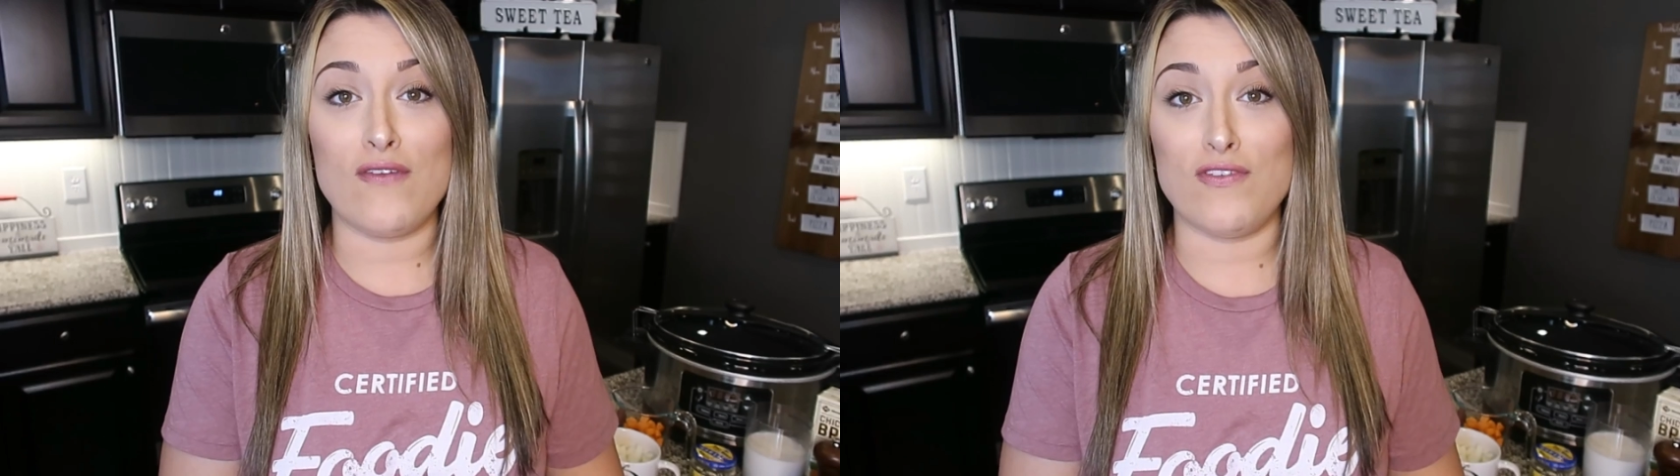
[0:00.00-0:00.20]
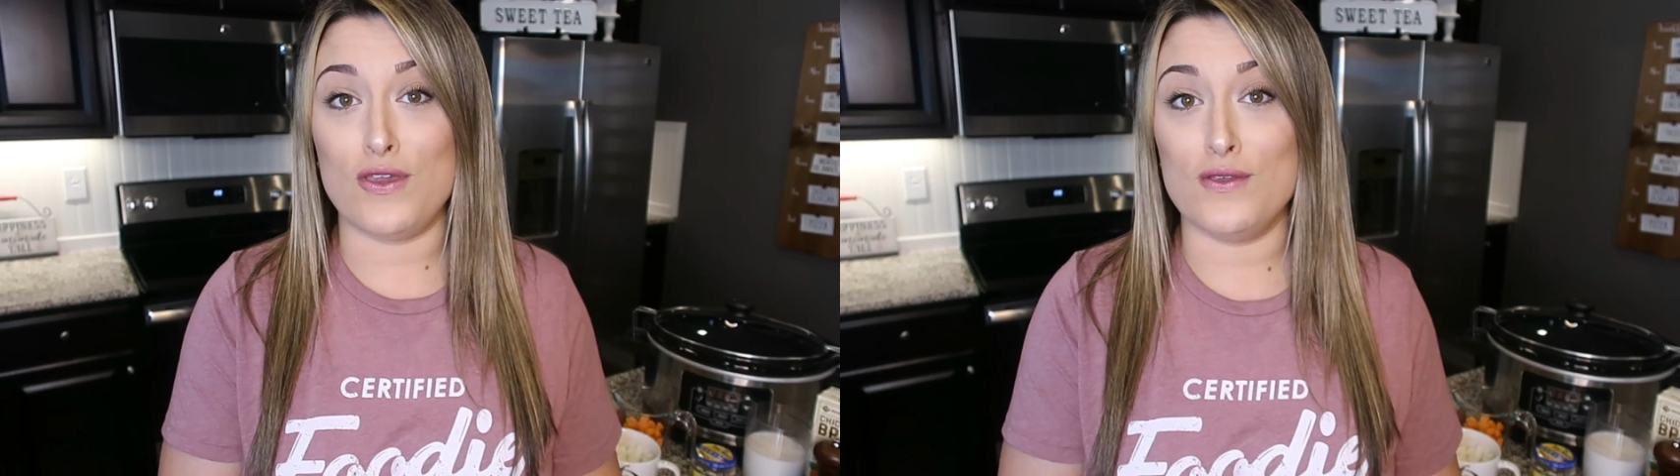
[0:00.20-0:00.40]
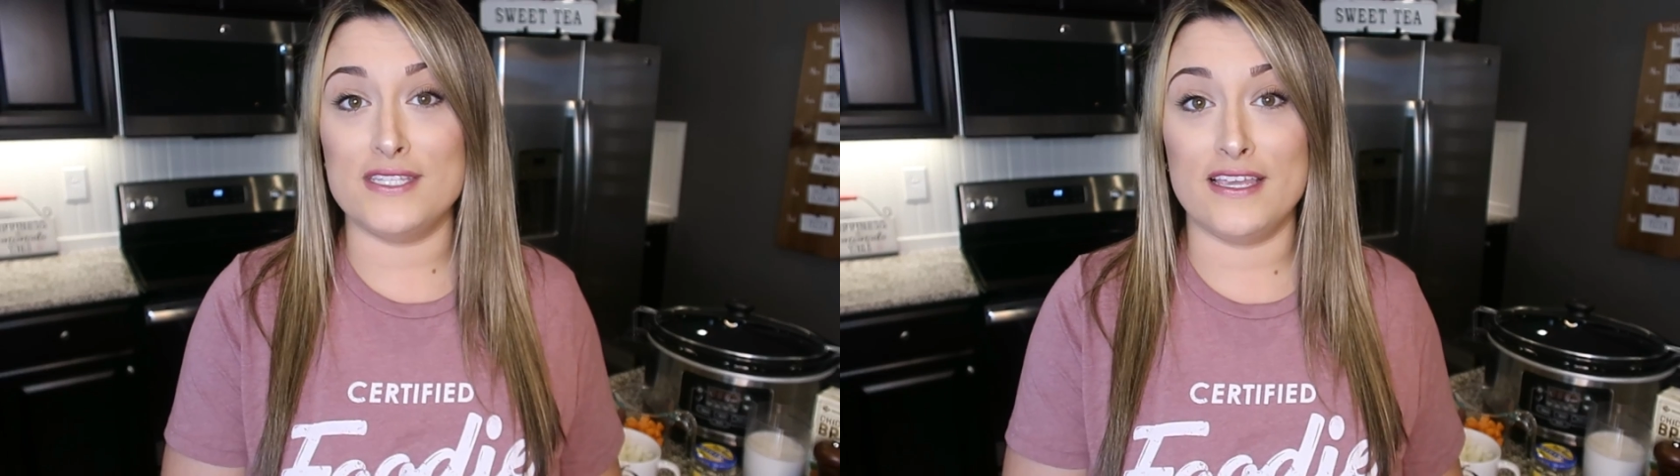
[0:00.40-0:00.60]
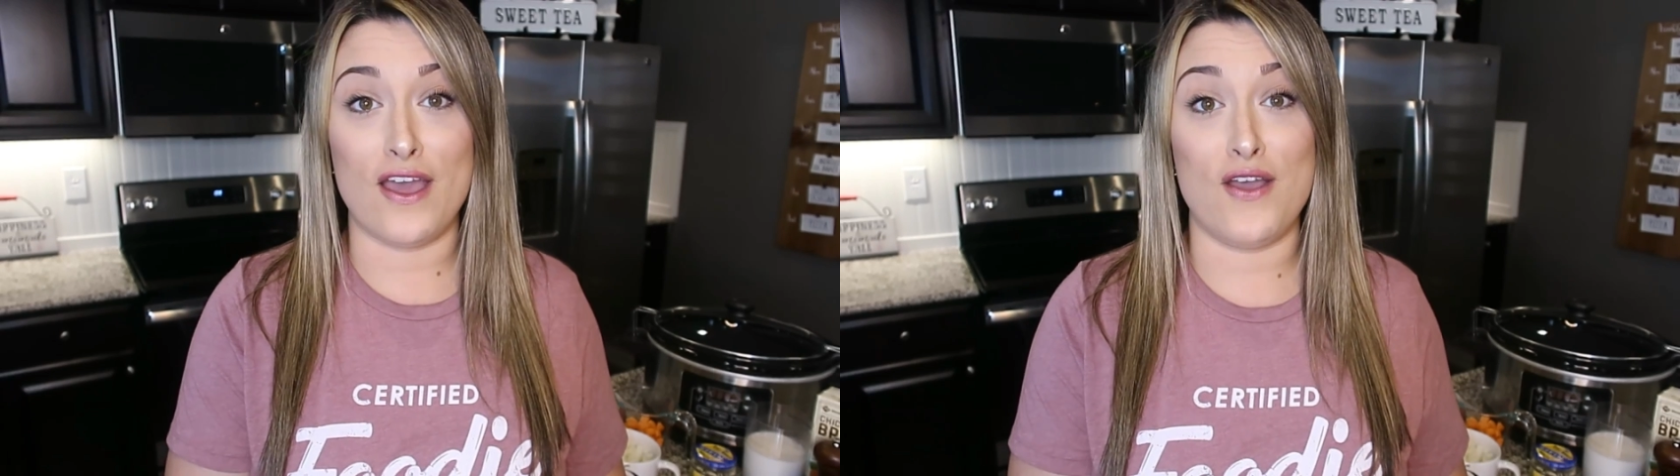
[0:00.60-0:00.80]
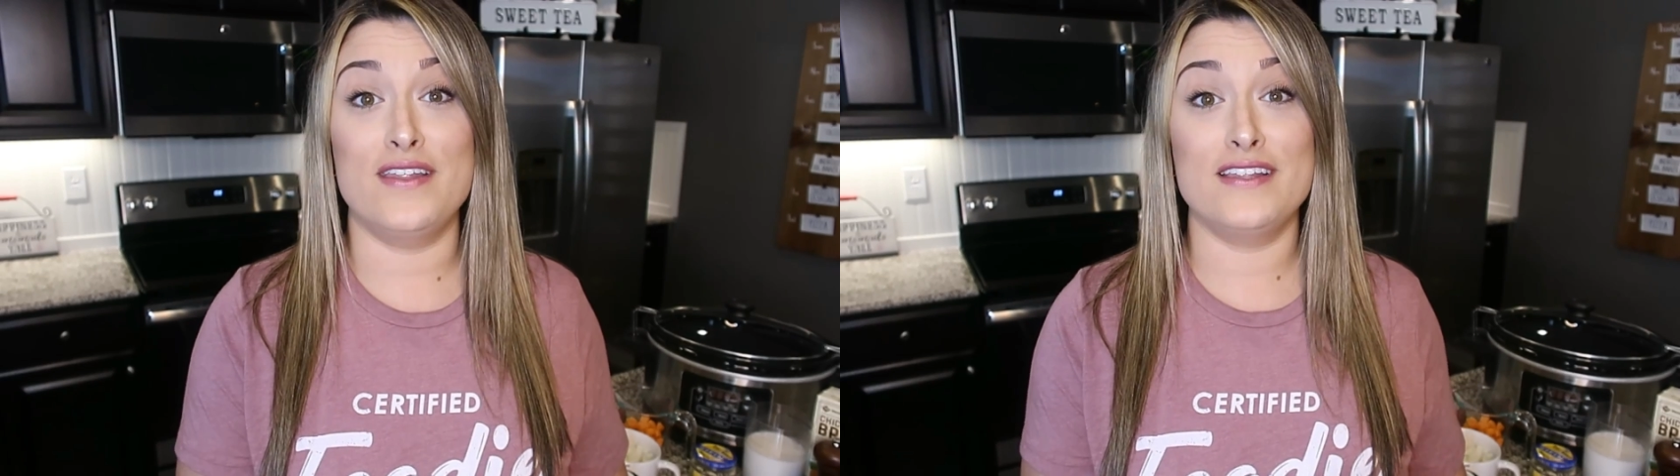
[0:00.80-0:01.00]
If you use the
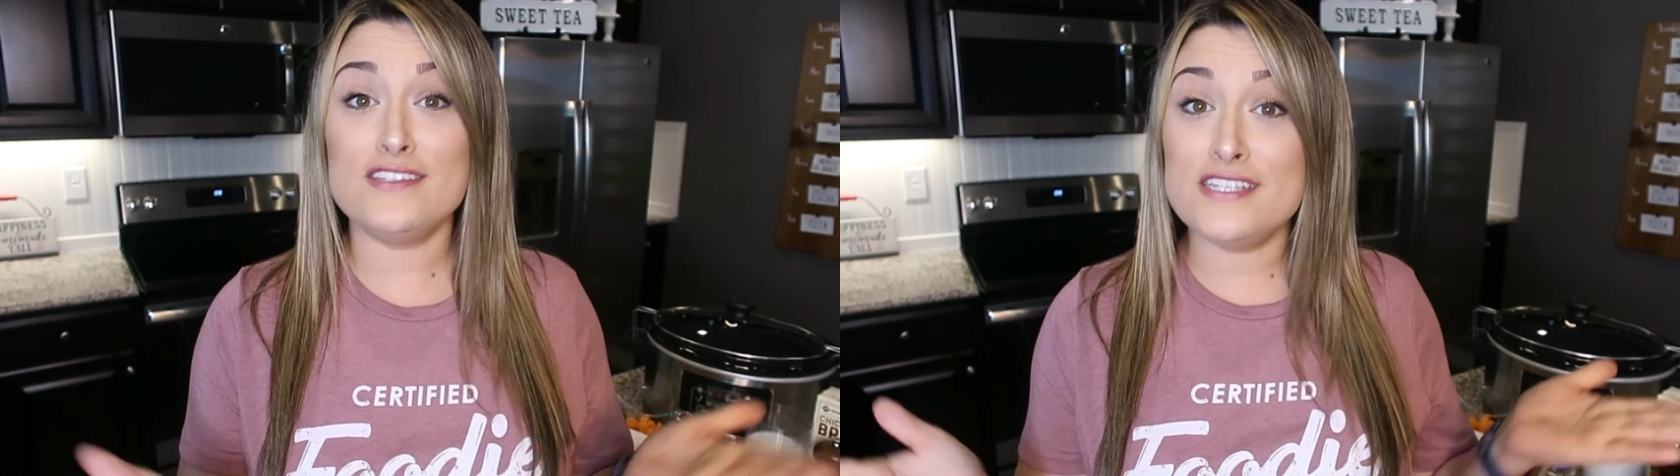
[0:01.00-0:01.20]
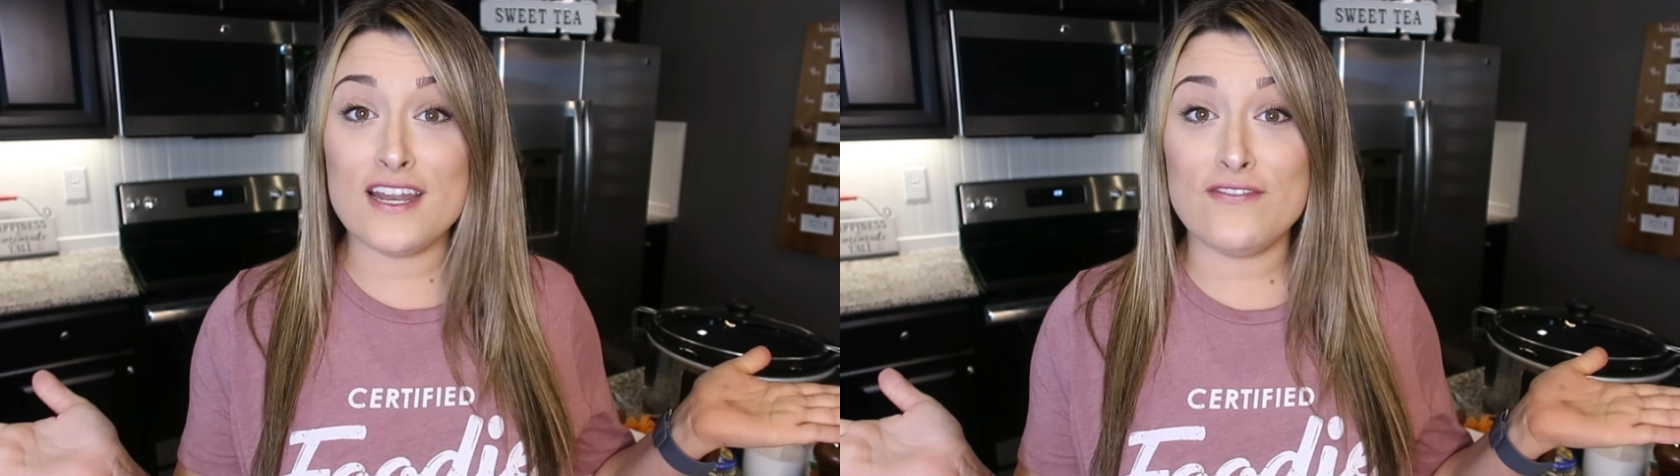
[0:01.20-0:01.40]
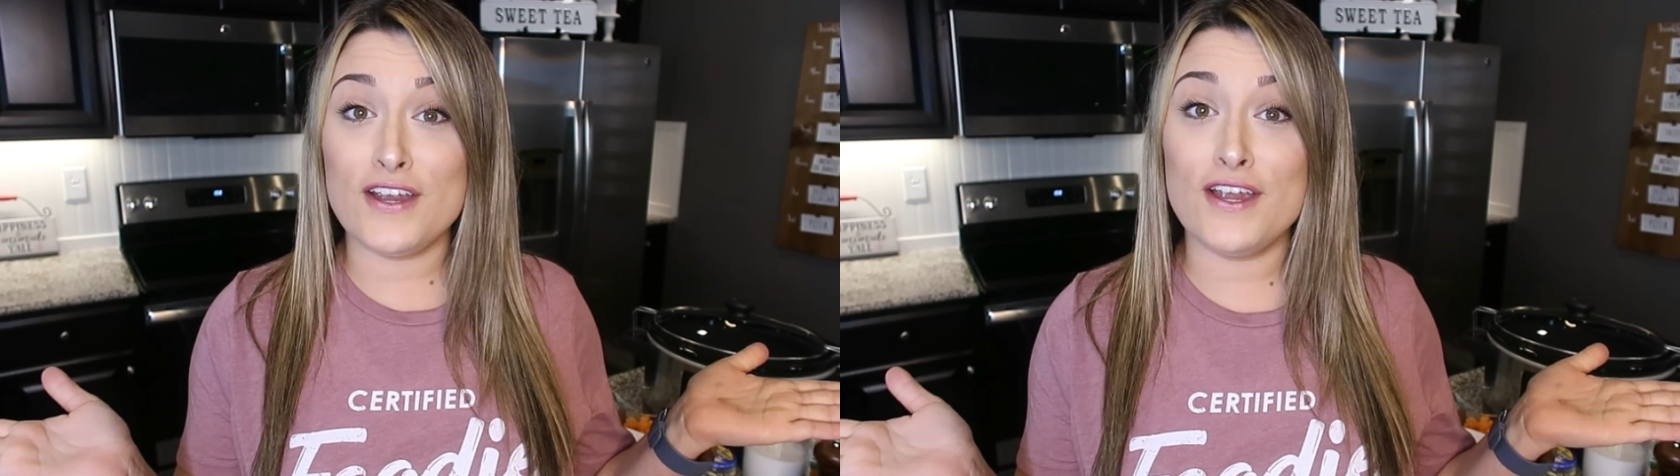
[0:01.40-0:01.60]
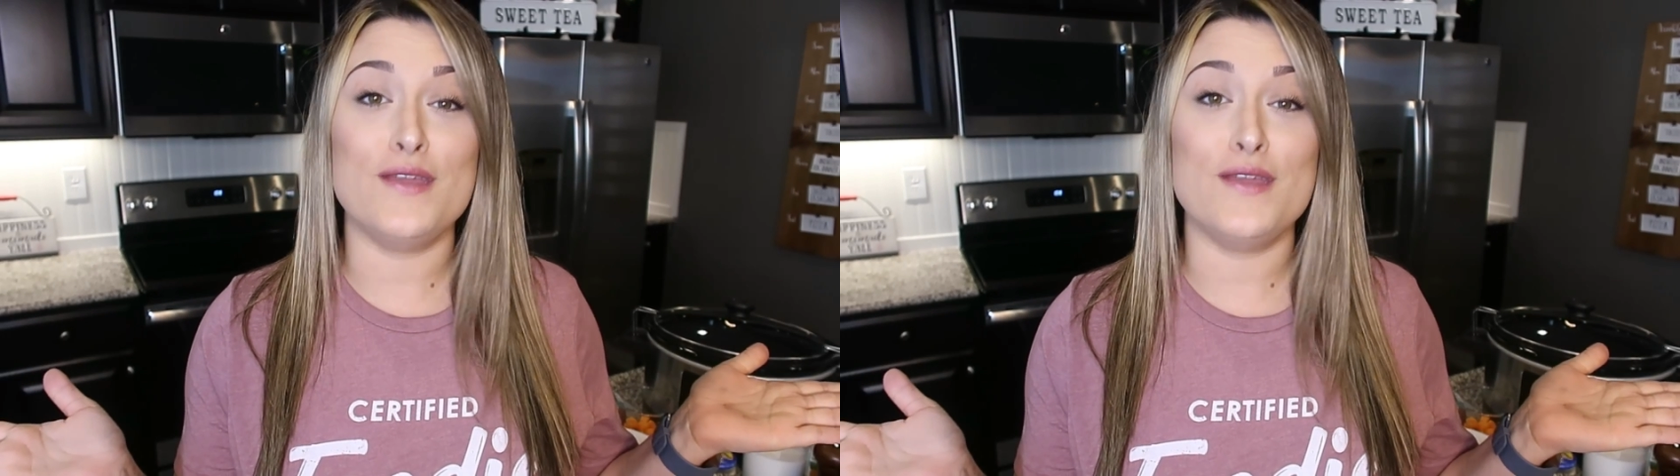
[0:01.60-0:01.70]
code Jennifer,